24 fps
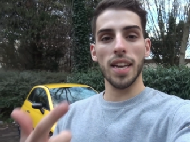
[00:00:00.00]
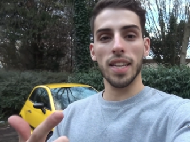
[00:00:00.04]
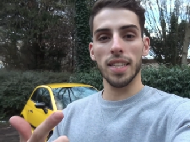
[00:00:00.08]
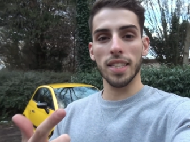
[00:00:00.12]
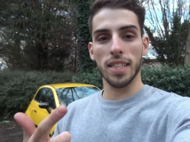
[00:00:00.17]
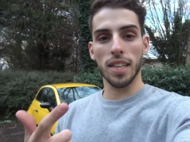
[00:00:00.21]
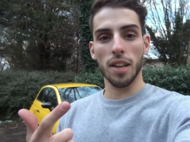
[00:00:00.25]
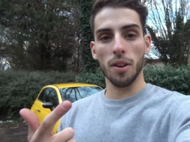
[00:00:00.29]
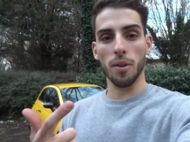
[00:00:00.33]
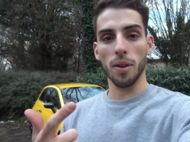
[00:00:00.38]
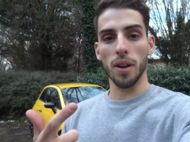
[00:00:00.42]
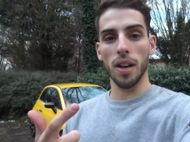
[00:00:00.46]

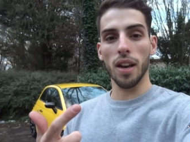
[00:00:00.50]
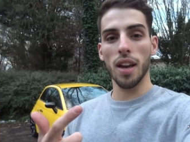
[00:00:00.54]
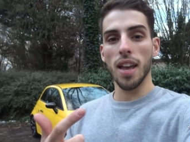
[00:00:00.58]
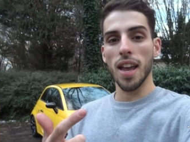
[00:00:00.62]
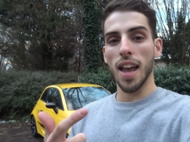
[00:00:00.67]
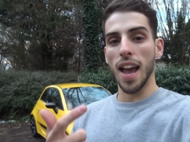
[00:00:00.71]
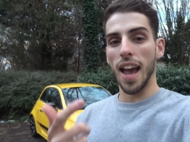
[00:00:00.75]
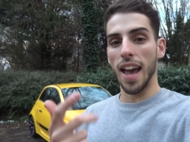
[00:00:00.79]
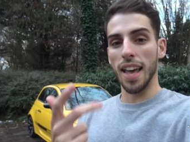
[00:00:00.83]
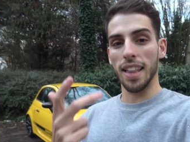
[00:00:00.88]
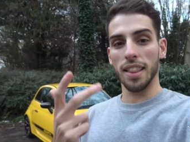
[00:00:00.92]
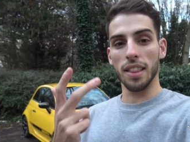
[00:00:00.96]
interior
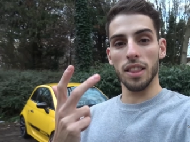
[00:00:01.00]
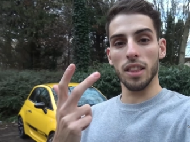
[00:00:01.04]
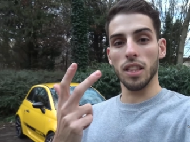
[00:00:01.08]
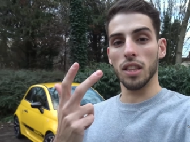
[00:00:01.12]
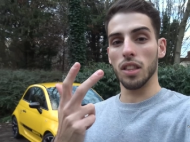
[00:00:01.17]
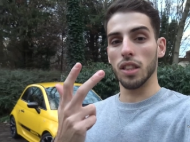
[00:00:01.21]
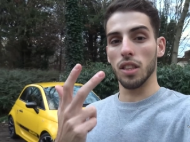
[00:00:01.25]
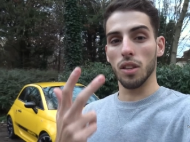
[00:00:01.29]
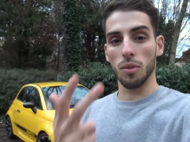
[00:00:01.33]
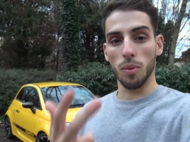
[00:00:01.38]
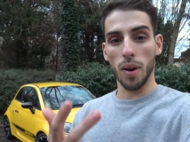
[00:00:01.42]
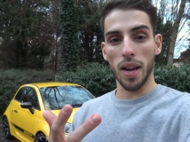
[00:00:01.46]
and
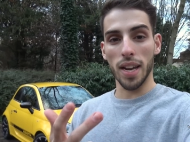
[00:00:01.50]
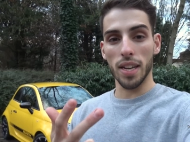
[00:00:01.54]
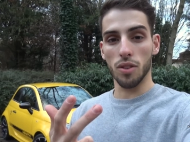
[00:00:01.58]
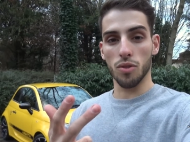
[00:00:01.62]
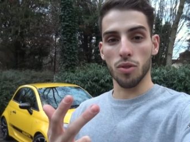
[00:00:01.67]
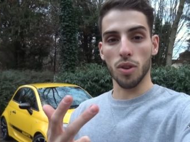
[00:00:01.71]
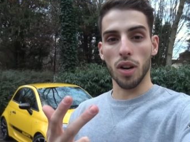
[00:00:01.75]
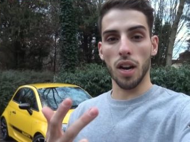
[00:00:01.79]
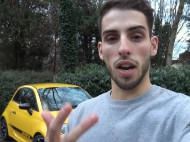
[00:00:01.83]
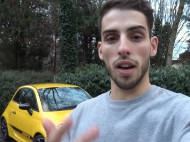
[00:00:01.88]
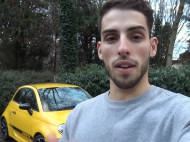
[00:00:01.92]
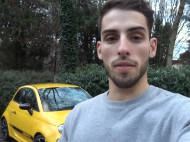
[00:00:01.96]
the way
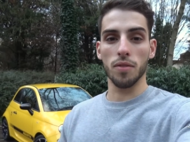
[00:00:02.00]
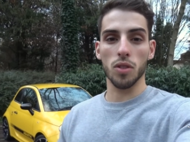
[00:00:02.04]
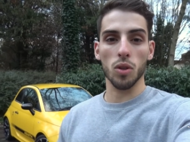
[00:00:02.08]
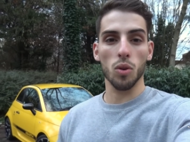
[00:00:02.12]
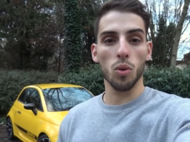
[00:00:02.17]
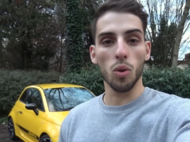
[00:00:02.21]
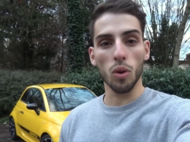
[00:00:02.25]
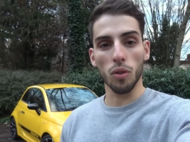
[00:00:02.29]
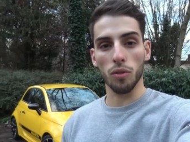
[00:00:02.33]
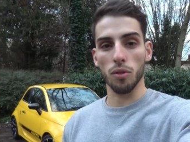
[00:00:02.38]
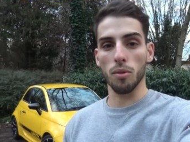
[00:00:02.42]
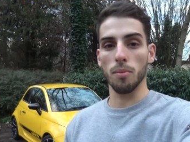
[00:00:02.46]
it drives,
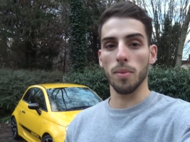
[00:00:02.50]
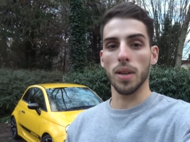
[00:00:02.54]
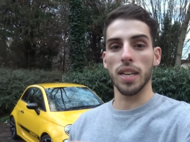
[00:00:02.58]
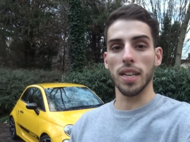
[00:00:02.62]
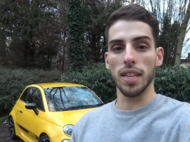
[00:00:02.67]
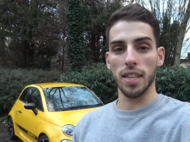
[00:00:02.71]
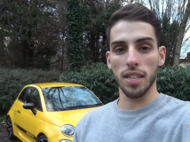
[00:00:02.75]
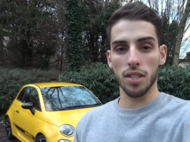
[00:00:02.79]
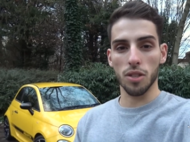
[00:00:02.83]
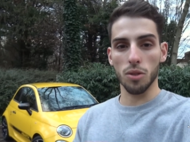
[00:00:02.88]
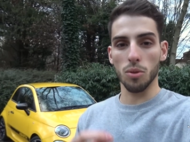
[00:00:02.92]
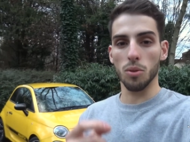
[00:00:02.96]
all from an
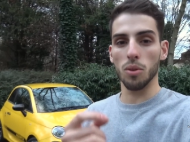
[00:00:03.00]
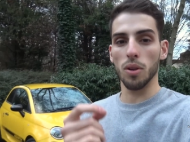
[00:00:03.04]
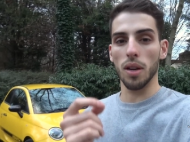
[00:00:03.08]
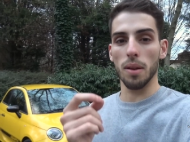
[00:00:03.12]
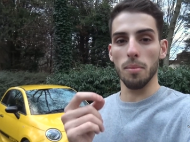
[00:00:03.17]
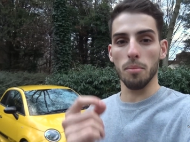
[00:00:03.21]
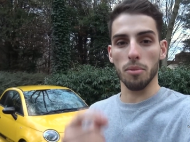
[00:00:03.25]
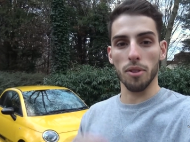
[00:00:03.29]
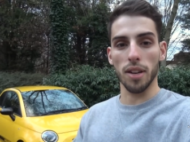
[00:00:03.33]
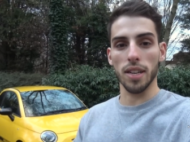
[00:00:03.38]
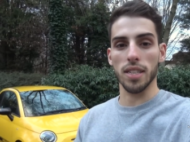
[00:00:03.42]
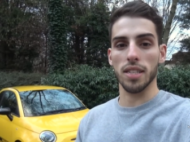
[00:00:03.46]
initial
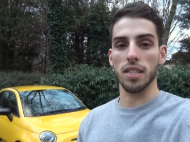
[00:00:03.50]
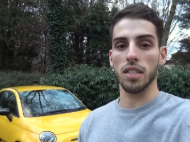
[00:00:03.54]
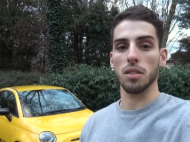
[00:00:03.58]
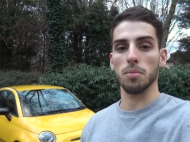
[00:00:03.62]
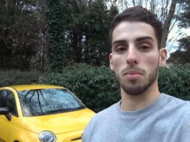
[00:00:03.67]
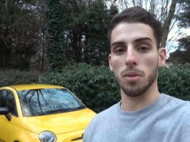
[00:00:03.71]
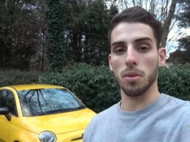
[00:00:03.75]
impressions